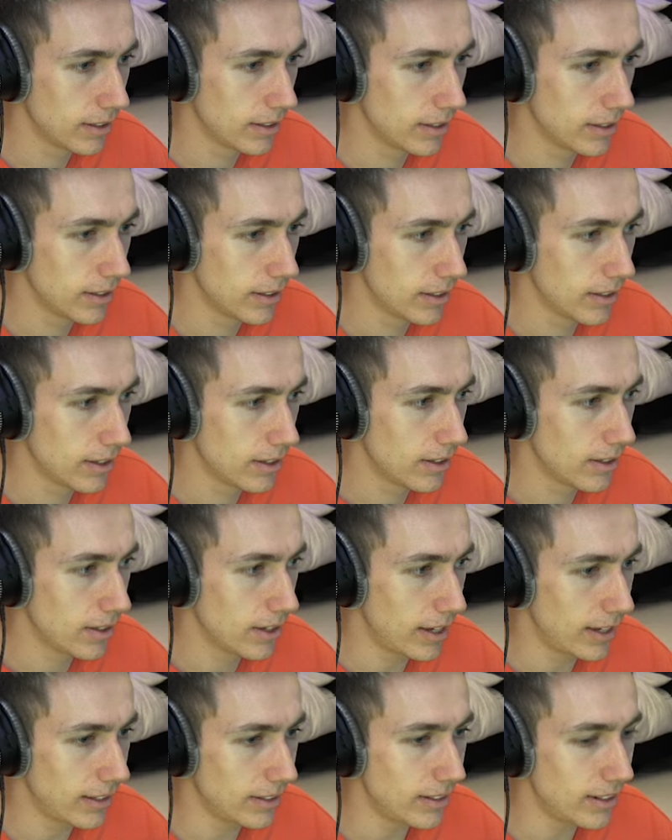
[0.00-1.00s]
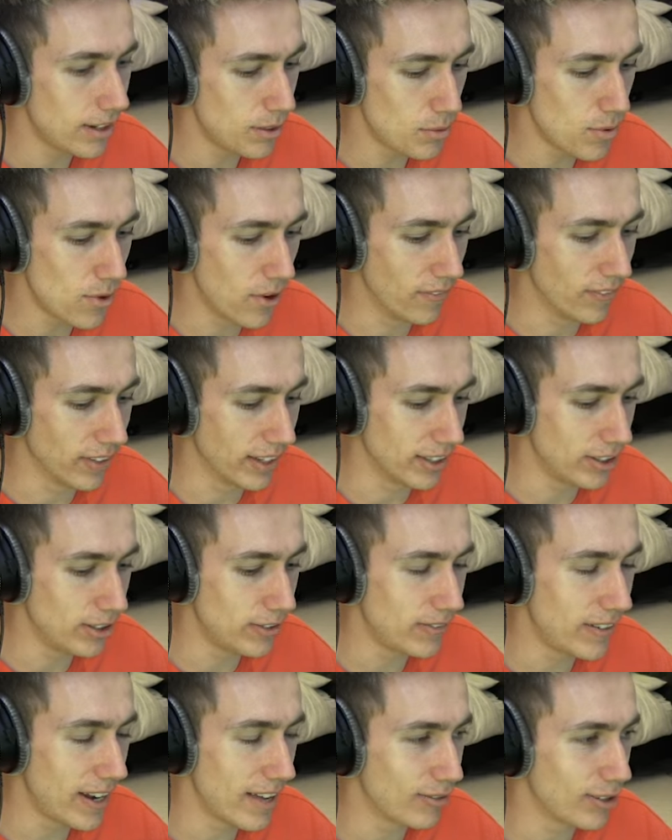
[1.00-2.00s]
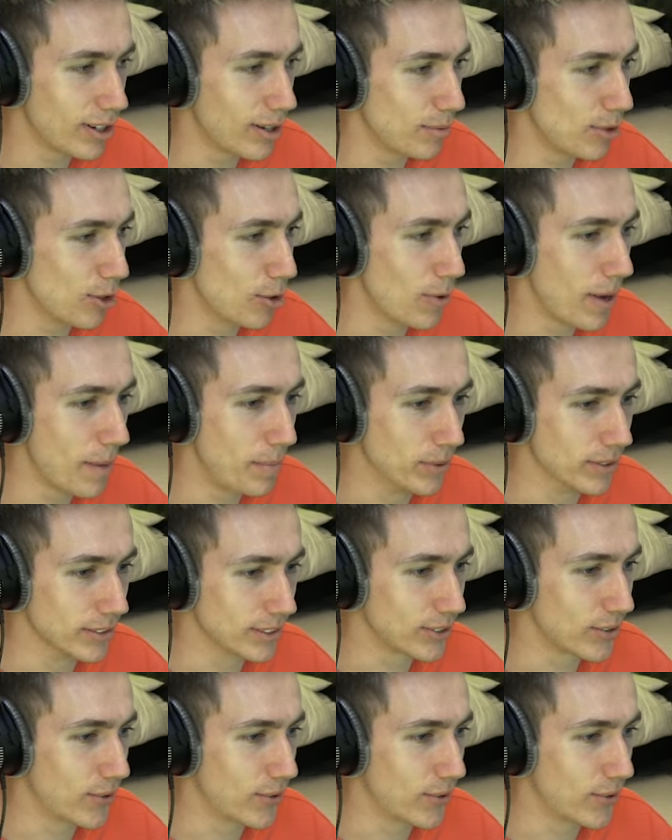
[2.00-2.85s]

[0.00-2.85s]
here could be huge. Ah, you know what, V? You've leveled up your weapons